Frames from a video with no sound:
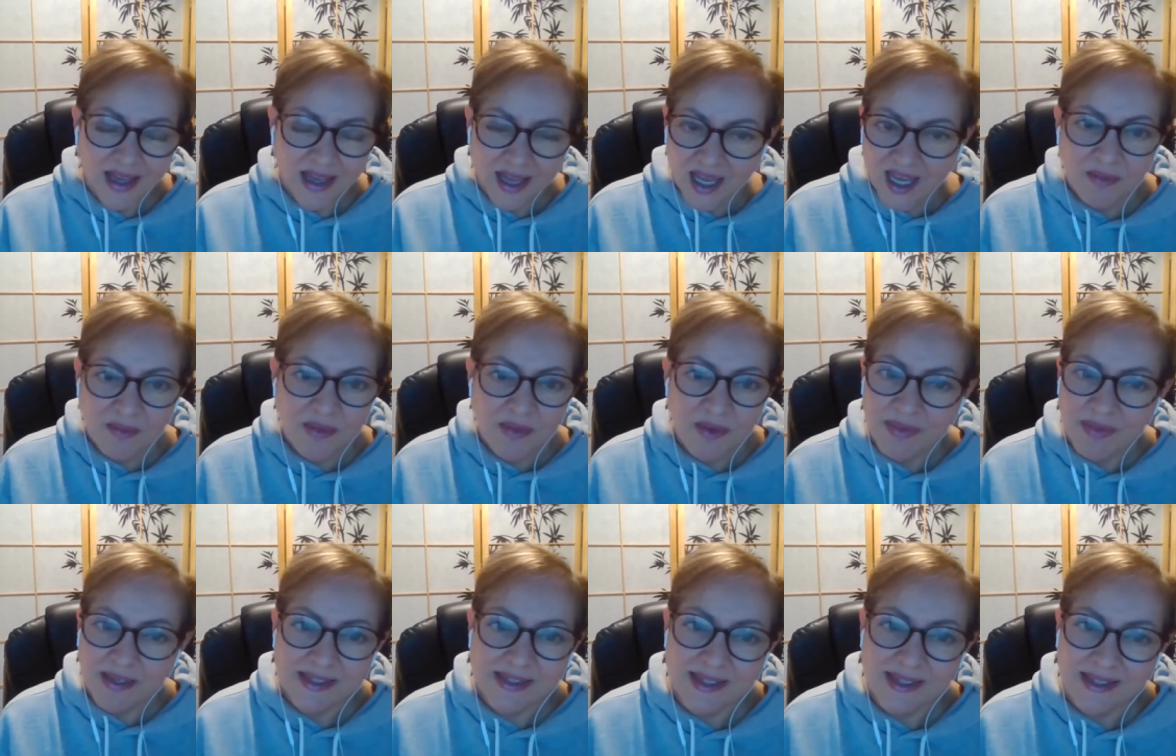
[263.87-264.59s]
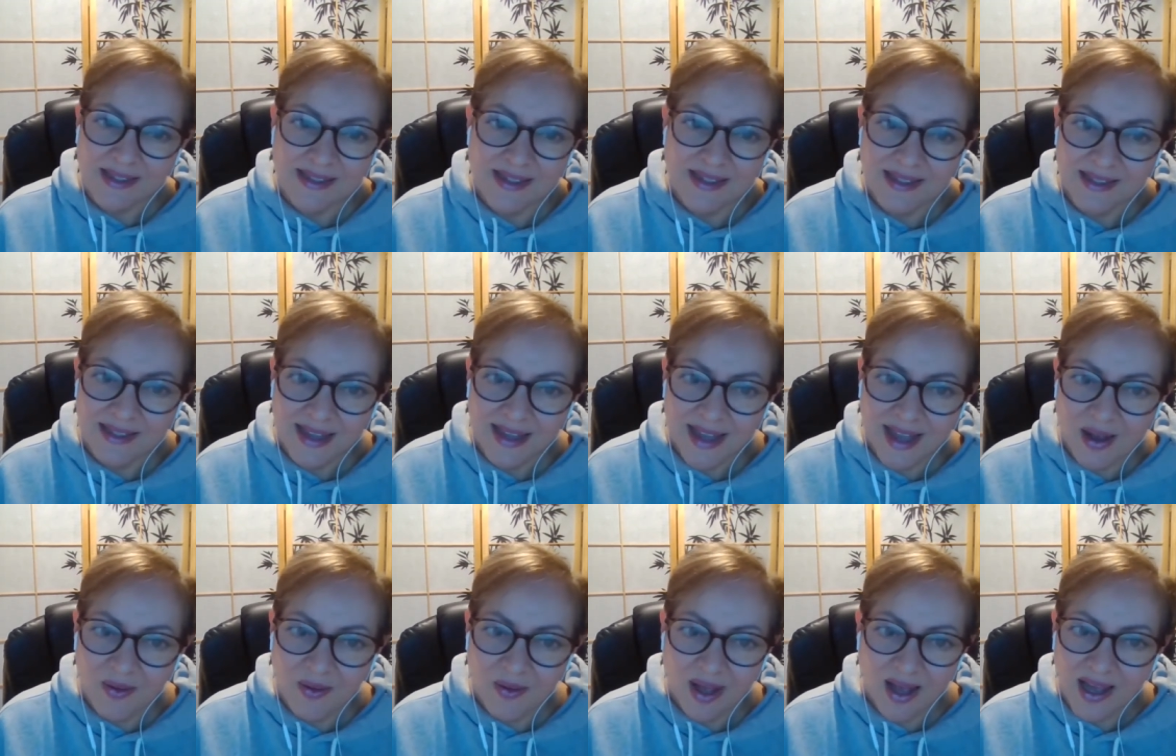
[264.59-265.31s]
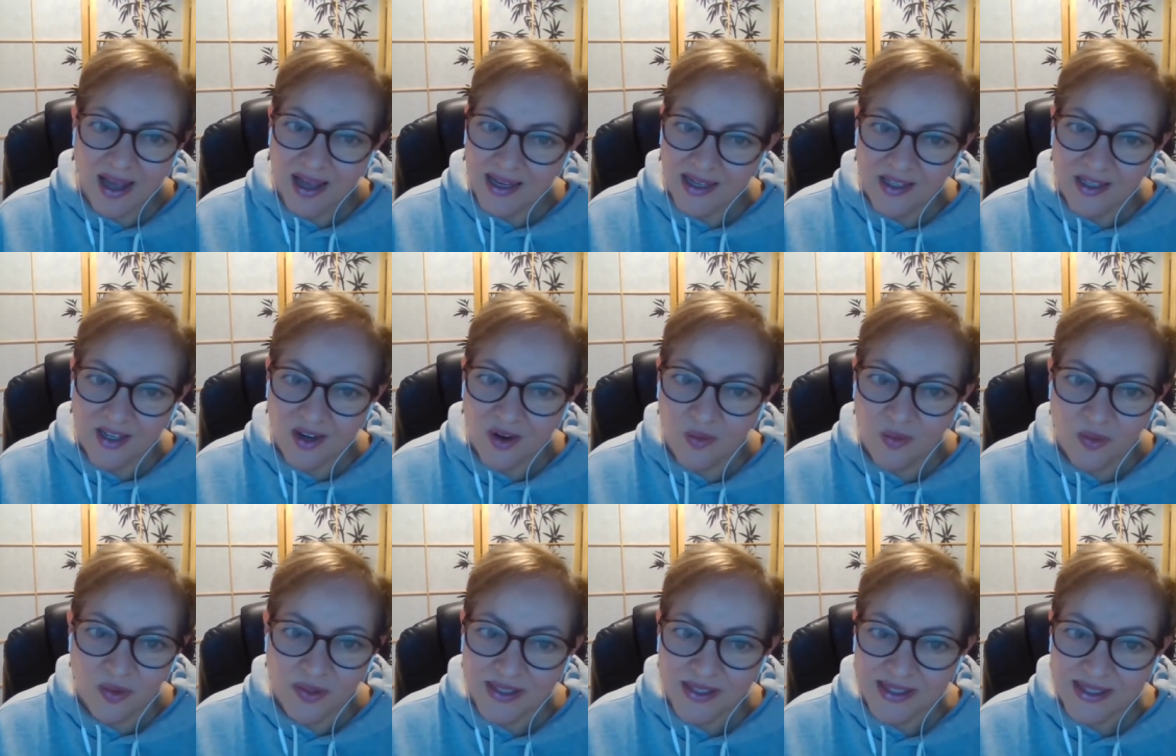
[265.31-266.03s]
I'm in my 60s now. I
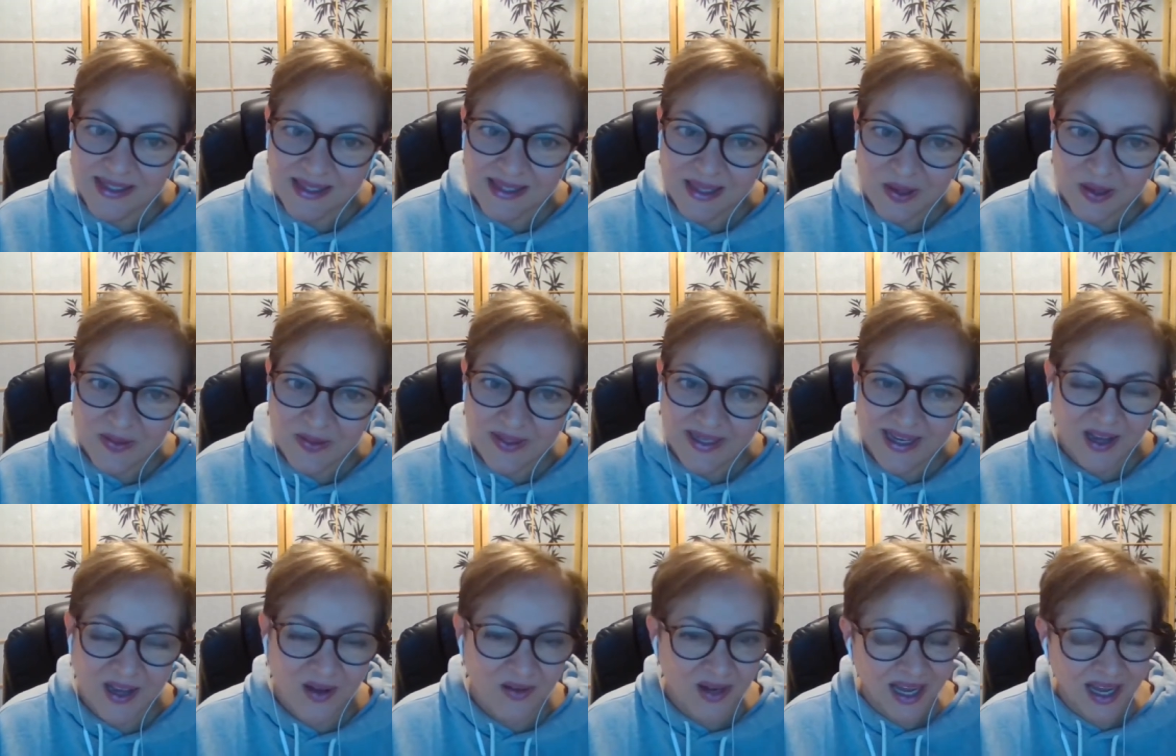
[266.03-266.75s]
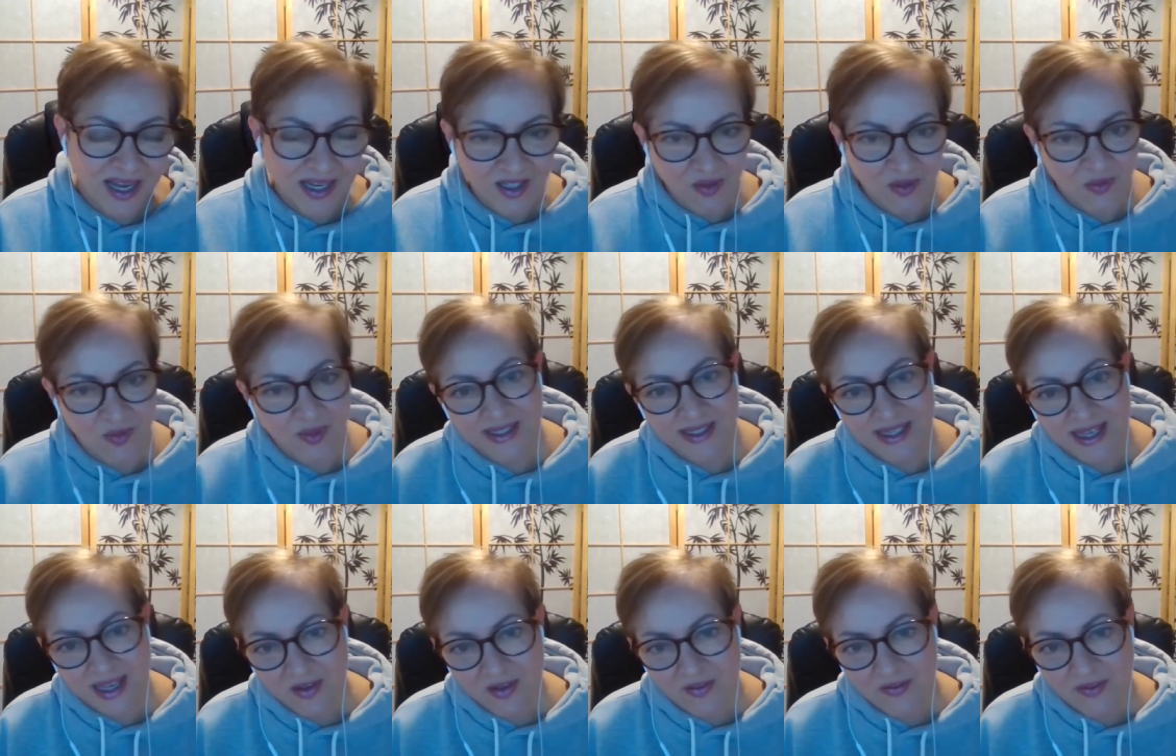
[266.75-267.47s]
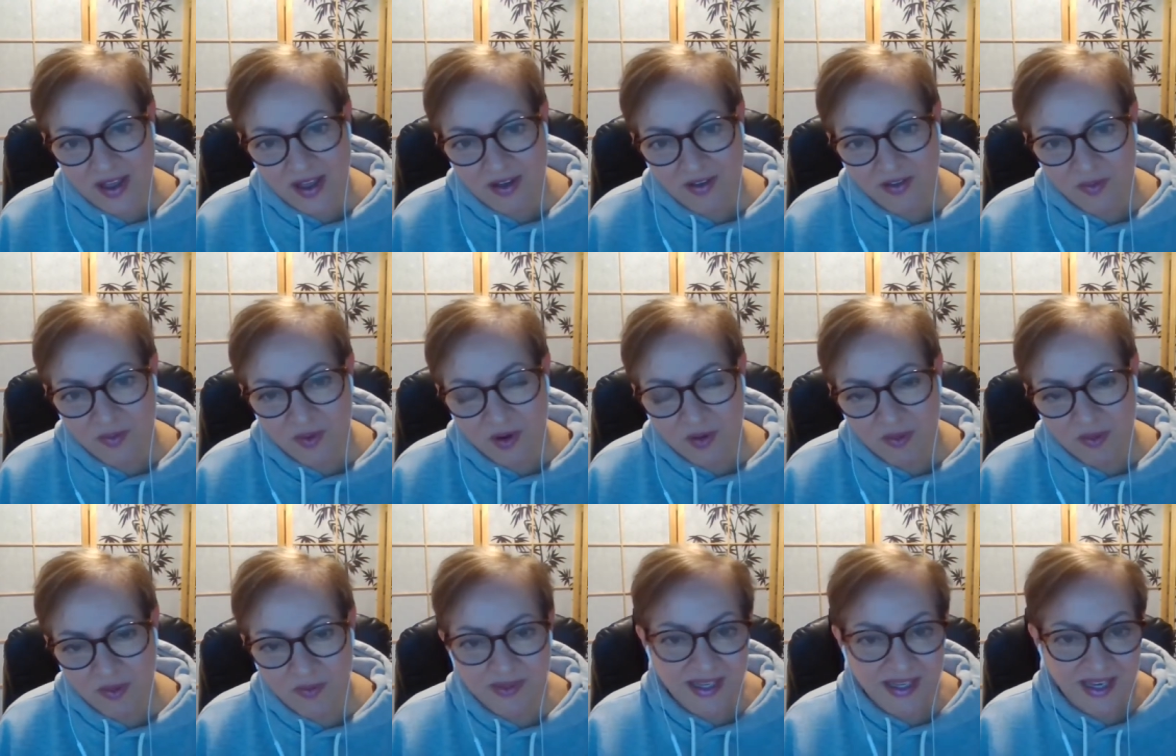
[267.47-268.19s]
don't want to slow down. I don't want to have health
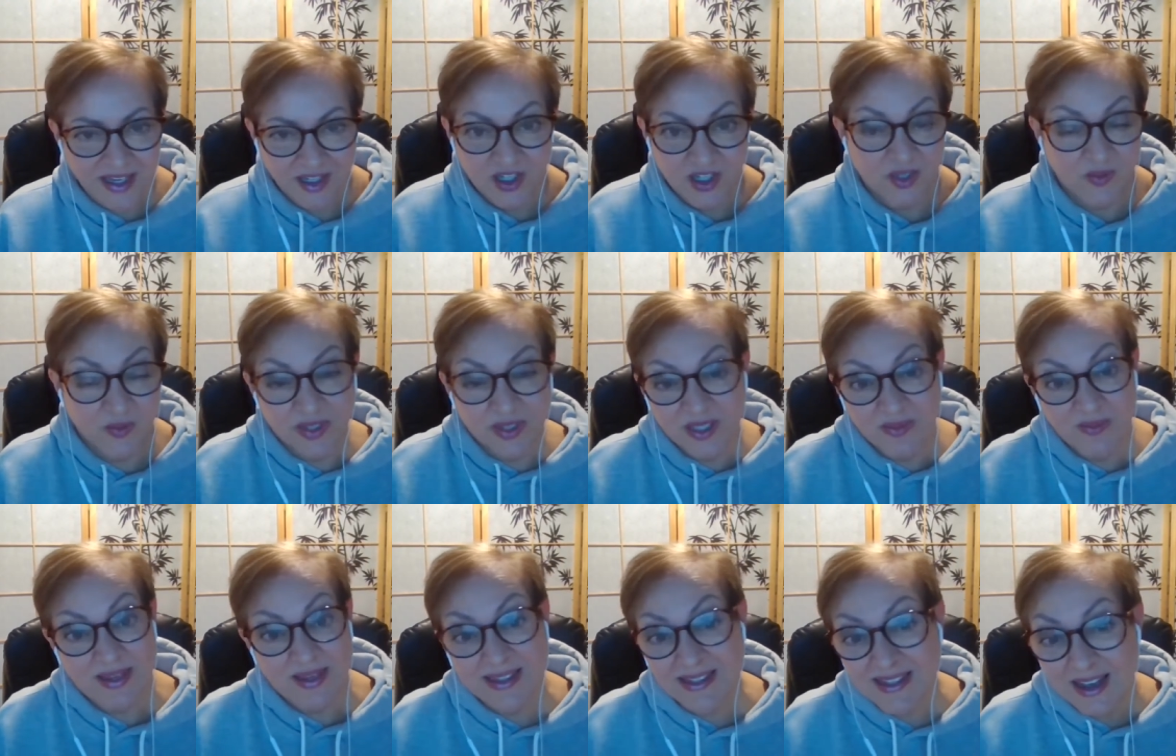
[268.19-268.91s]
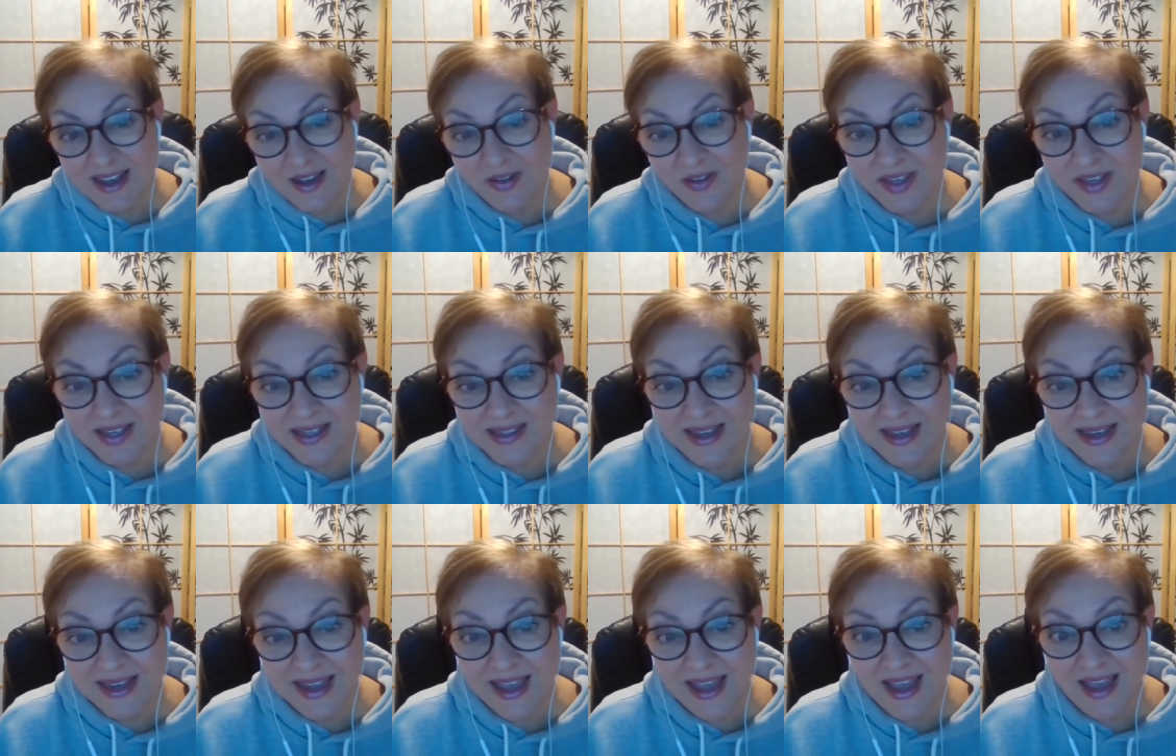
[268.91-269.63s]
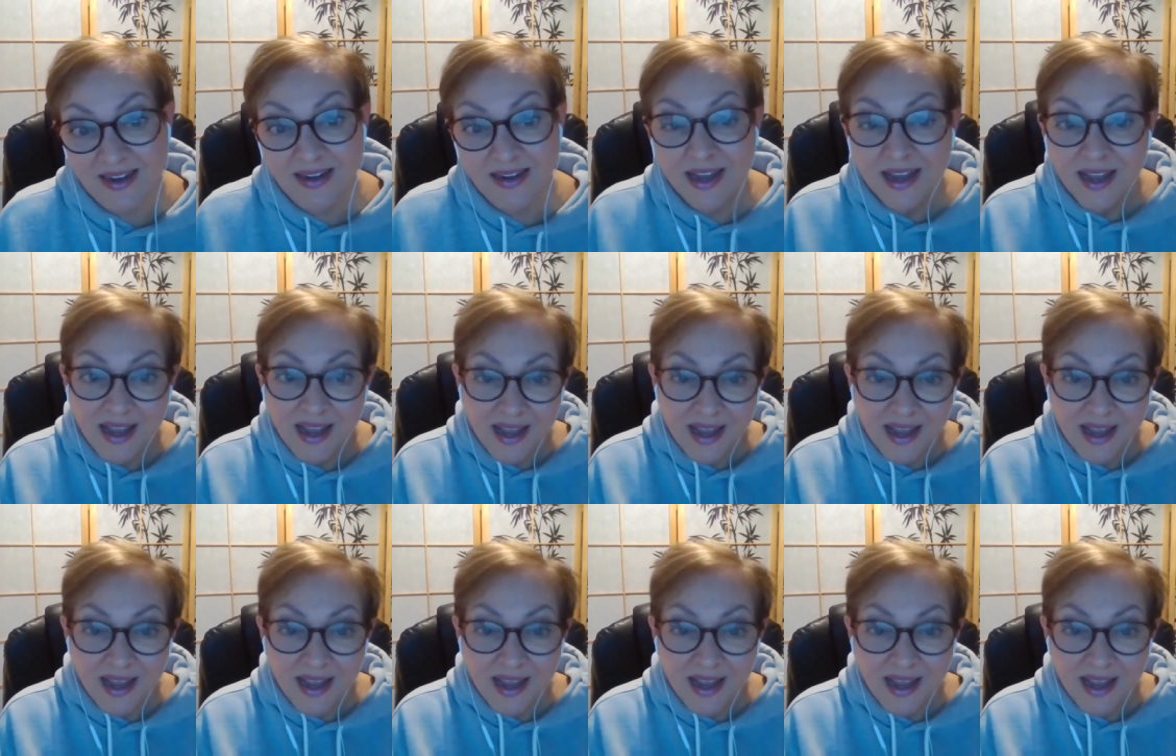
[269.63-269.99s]
problems. I just want to be as healthy as I can.